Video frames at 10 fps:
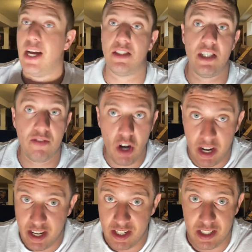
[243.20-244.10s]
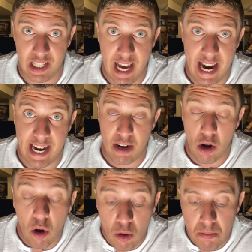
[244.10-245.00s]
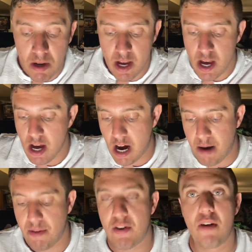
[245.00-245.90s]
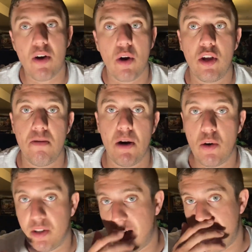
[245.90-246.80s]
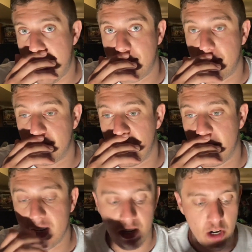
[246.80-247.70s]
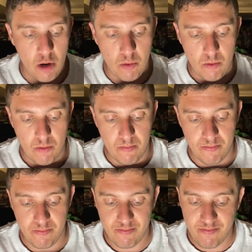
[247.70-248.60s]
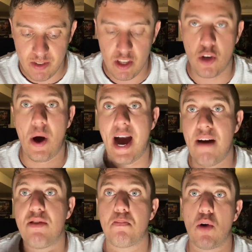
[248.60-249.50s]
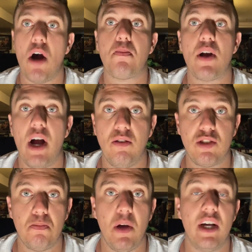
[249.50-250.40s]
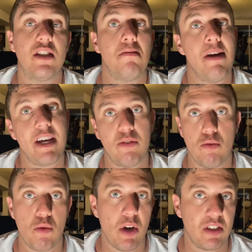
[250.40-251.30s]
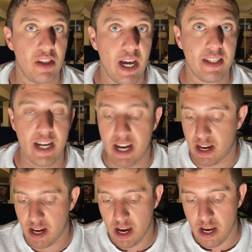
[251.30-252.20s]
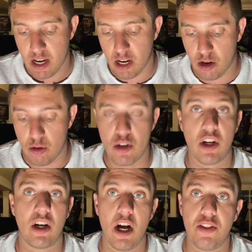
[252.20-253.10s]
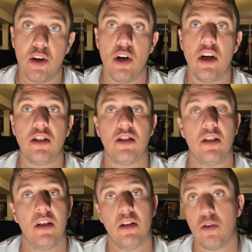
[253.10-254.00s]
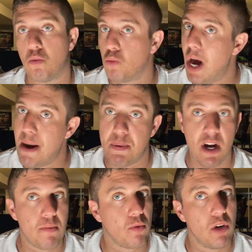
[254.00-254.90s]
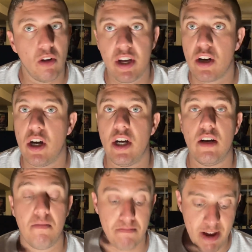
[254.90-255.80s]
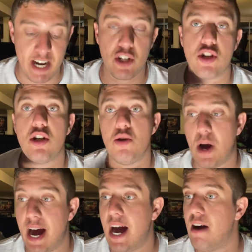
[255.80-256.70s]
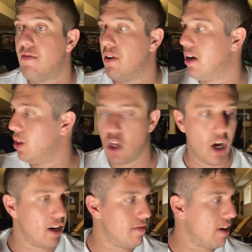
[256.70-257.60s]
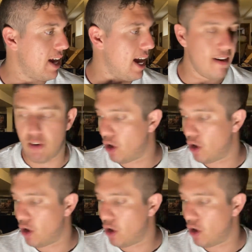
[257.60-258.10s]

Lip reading: Steve got it in his leg at home. If you're ever out on the boat and that happens, and, you have the proper health supplies to make it through the rest of that day, you can cut the hooks, wrap it up really good. Make sure you have I have